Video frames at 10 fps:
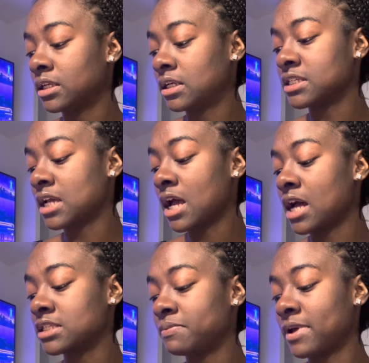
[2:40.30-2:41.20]
is
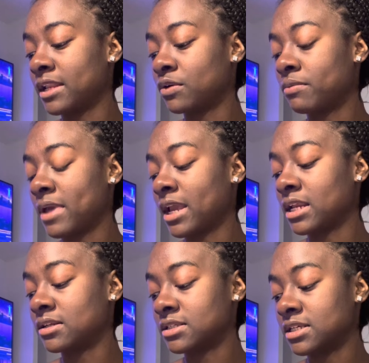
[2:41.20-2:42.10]
contemplating on making
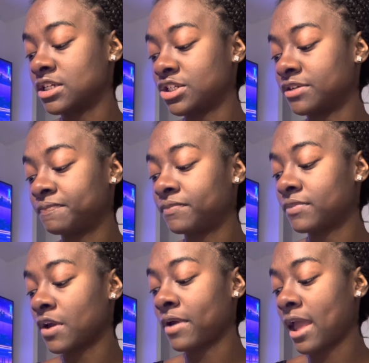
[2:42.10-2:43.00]
a decision,
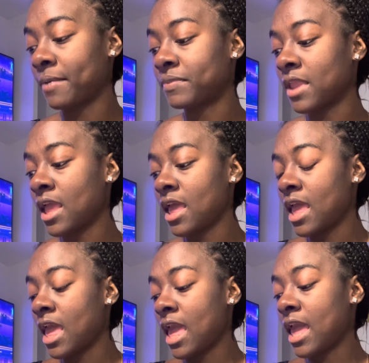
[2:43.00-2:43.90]
okay?
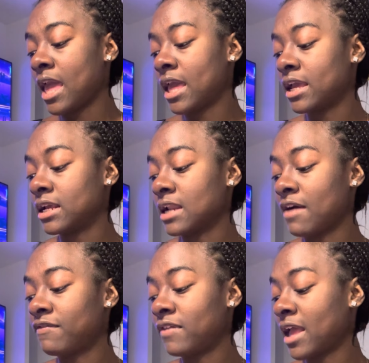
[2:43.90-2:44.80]
And
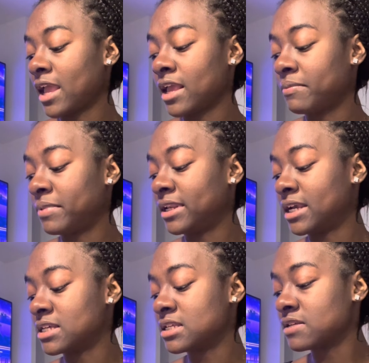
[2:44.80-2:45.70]
I feel like it could be
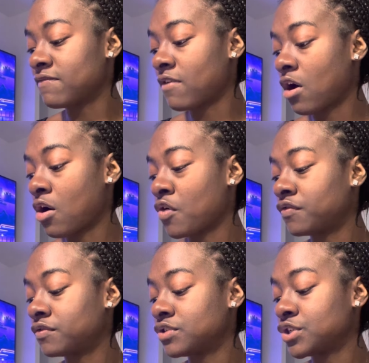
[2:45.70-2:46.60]
distance
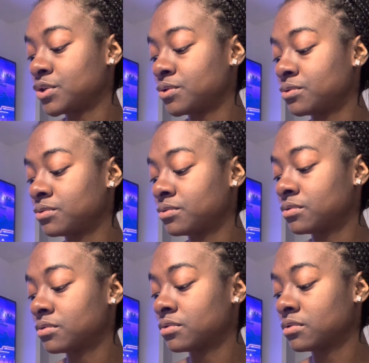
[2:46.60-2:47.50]
involved too.
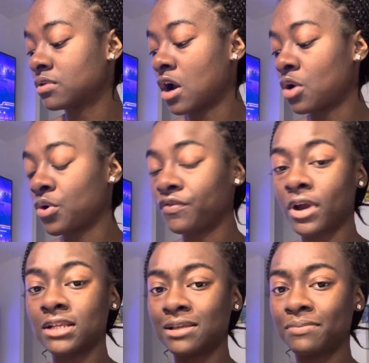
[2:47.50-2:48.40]
I don't know if you
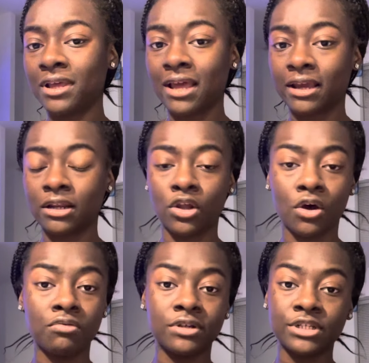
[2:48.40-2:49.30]
guys could be like in a
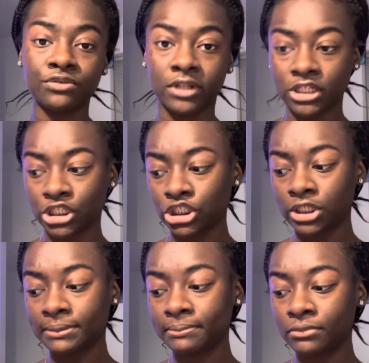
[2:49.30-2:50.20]
long distance
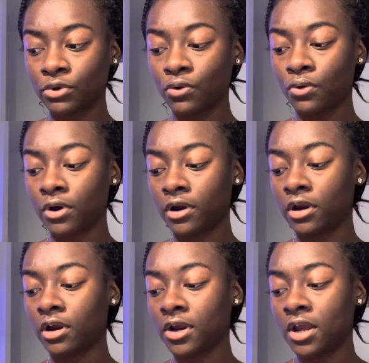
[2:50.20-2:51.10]
relationship
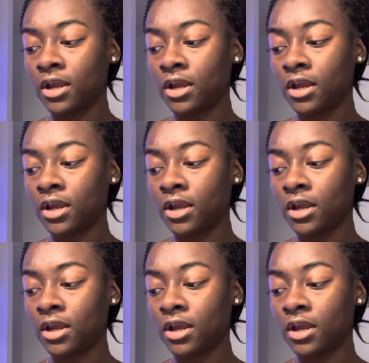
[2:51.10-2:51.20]
or